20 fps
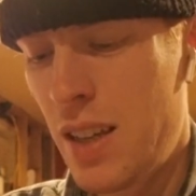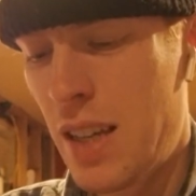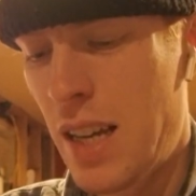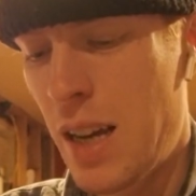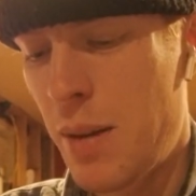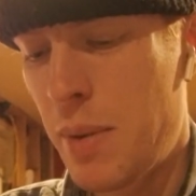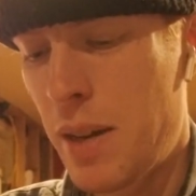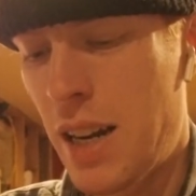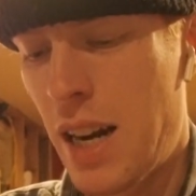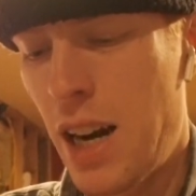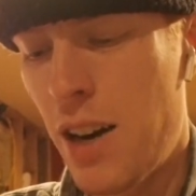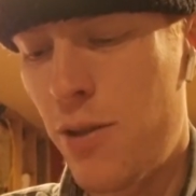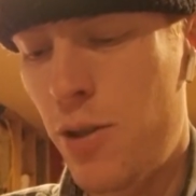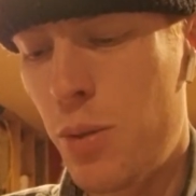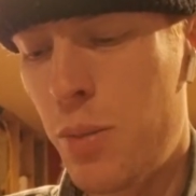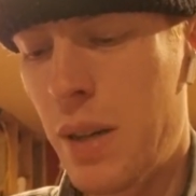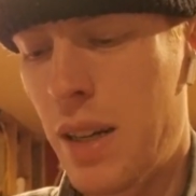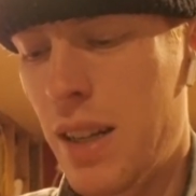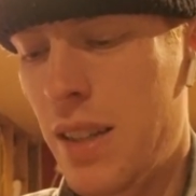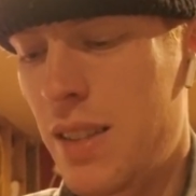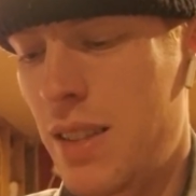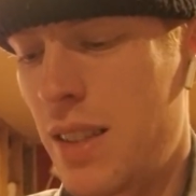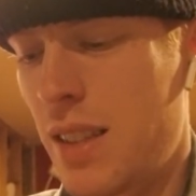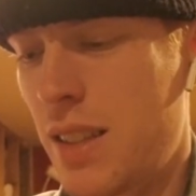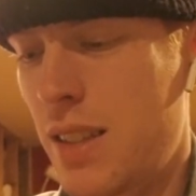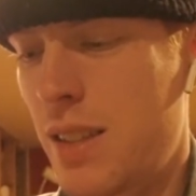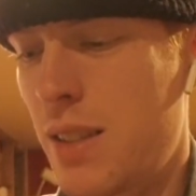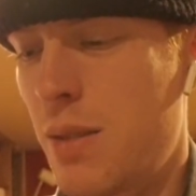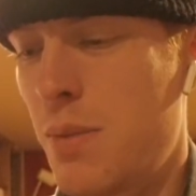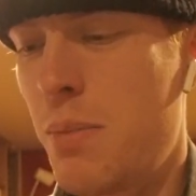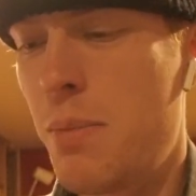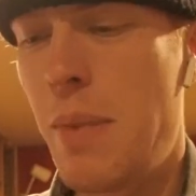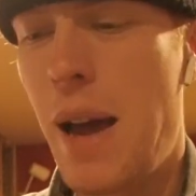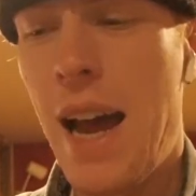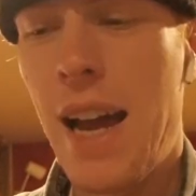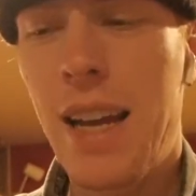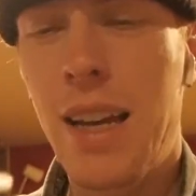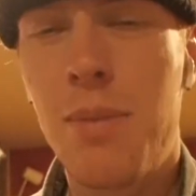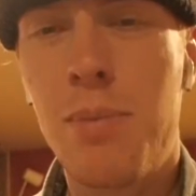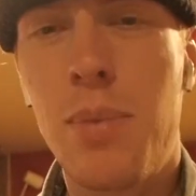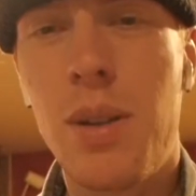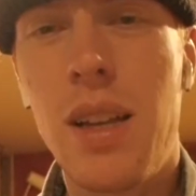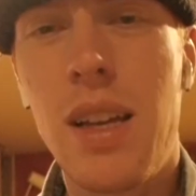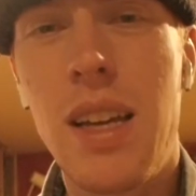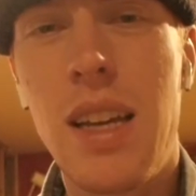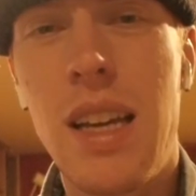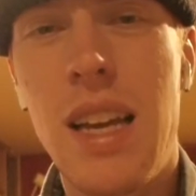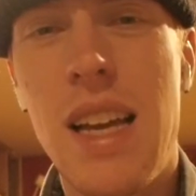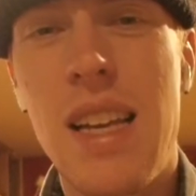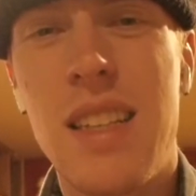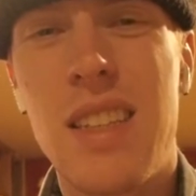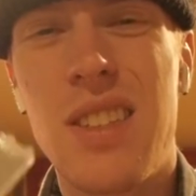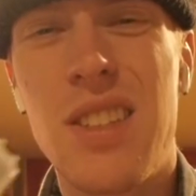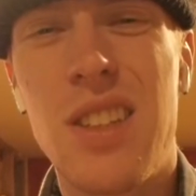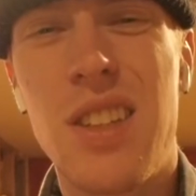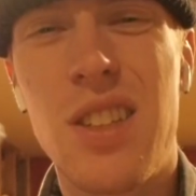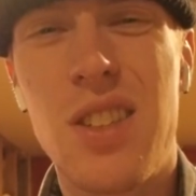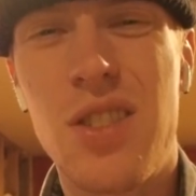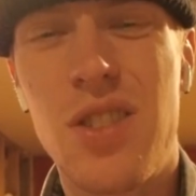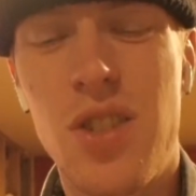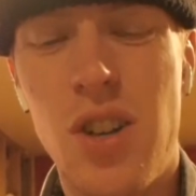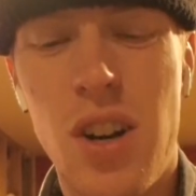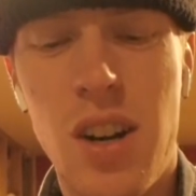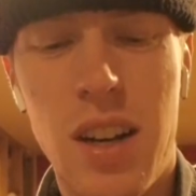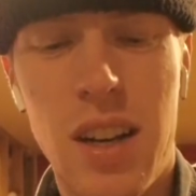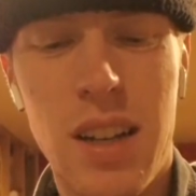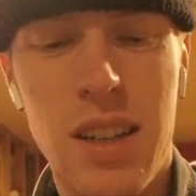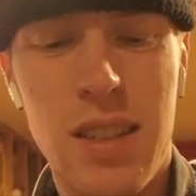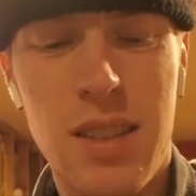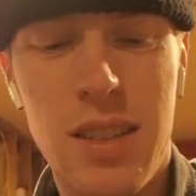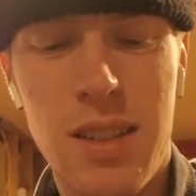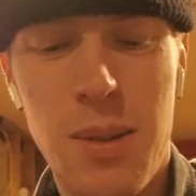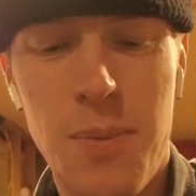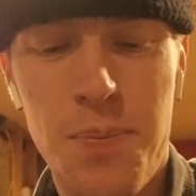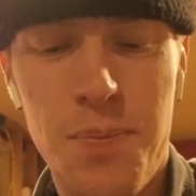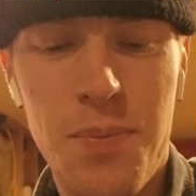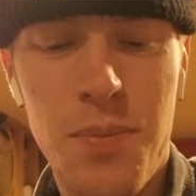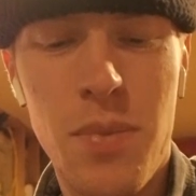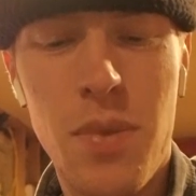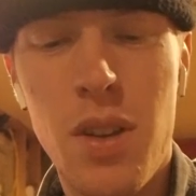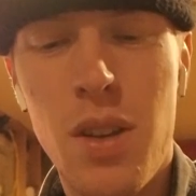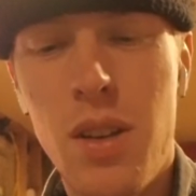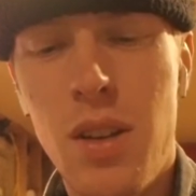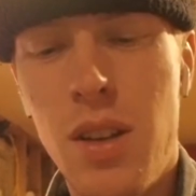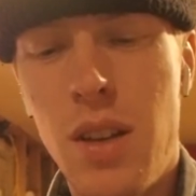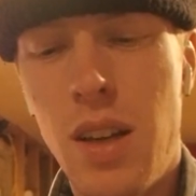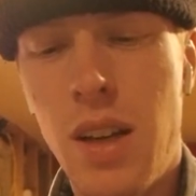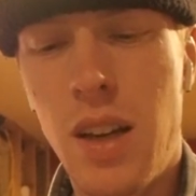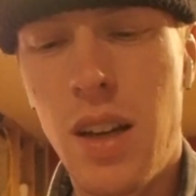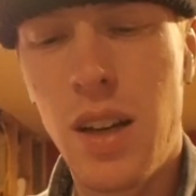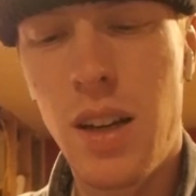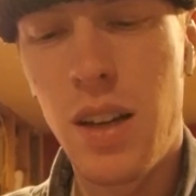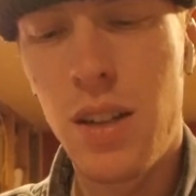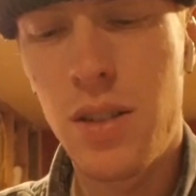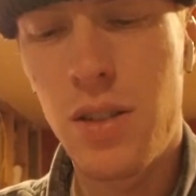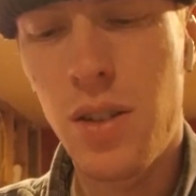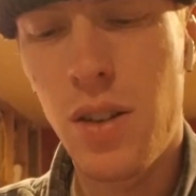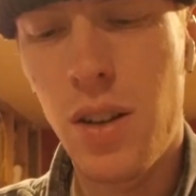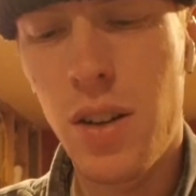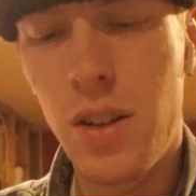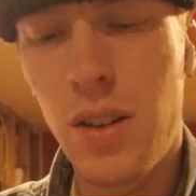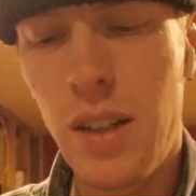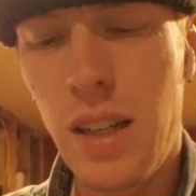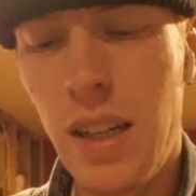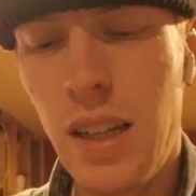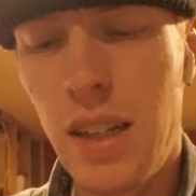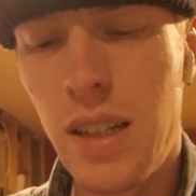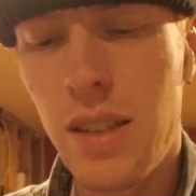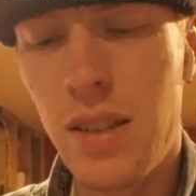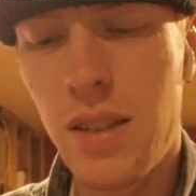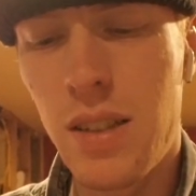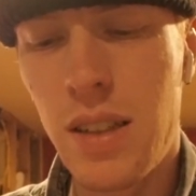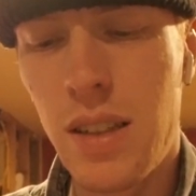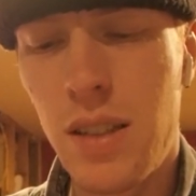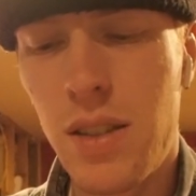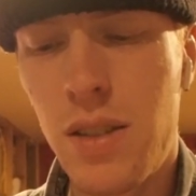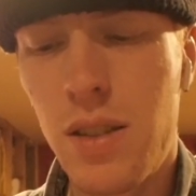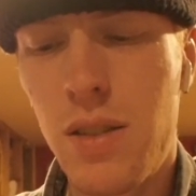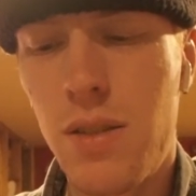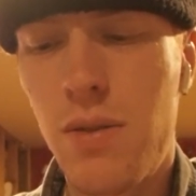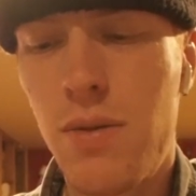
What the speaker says: gotta be careful because this back plate isn't the strongest. So all you need is these